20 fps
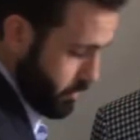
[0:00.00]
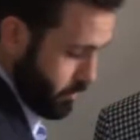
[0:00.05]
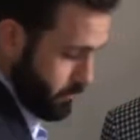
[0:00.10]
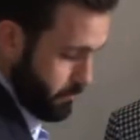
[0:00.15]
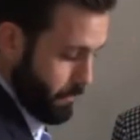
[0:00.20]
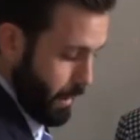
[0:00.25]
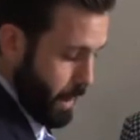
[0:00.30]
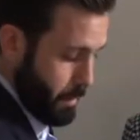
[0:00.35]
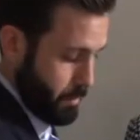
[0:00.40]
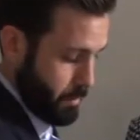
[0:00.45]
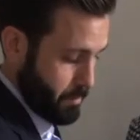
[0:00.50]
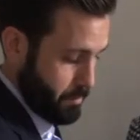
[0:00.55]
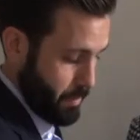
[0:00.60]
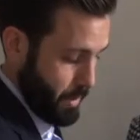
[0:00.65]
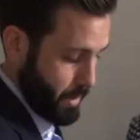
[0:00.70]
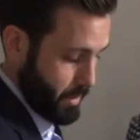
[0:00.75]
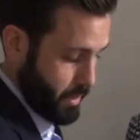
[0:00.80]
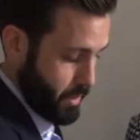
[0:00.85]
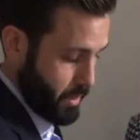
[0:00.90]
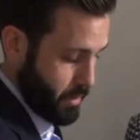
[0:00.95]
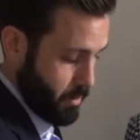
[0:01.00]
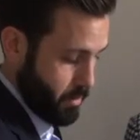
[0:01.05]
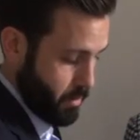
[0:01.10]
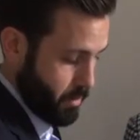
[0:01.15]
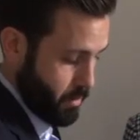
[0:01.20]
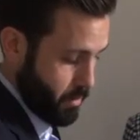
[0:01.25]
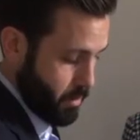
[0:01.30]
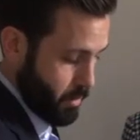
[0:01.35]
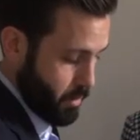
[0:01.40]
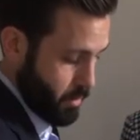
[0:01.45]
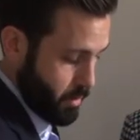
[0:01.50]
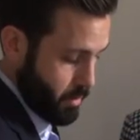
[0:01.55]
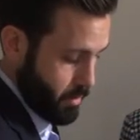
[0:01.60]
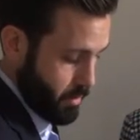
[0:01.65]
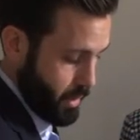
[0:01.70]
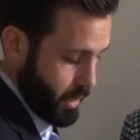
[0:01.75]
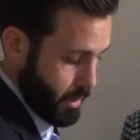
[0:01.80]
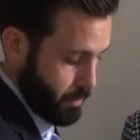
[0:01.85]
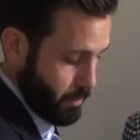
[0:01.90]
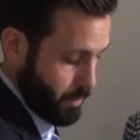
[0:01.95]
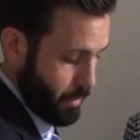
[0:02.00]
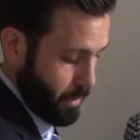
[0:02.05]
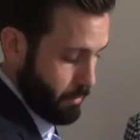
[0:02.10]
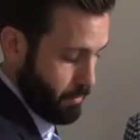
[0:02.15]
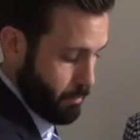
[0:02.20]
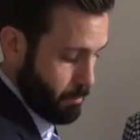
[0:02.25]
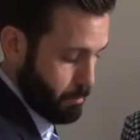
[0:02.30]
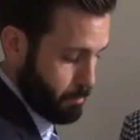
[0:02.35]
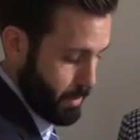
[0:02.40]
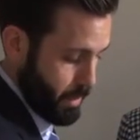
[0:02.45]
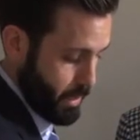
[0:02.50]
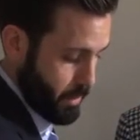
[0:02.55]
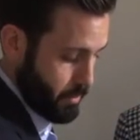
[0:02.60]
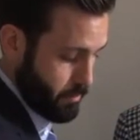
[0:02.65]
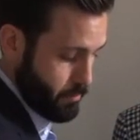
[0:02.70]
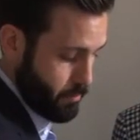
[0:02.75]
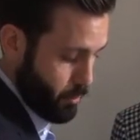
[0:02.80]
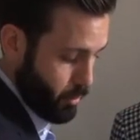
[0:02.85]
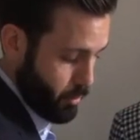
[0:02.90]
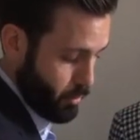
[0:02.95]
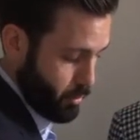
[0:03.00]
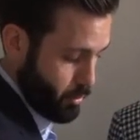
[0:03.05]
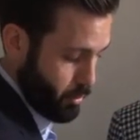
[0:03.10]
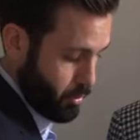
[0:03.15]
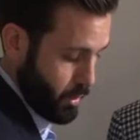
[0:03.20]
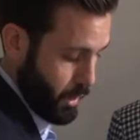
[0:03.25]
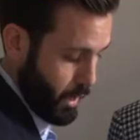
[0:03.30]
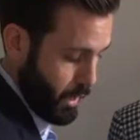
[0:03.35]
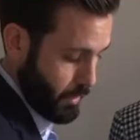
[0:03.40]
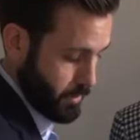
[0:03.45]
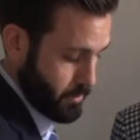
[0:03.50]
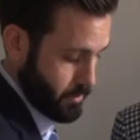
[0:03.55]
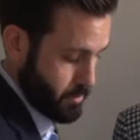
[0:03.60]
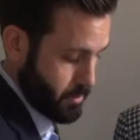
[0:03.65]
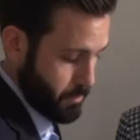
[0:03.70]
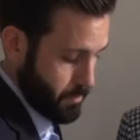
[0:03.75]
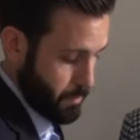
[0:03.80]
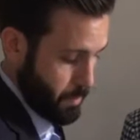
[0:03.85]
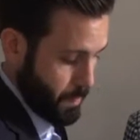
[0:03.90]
fabric back here, then we'd have big vertical lines,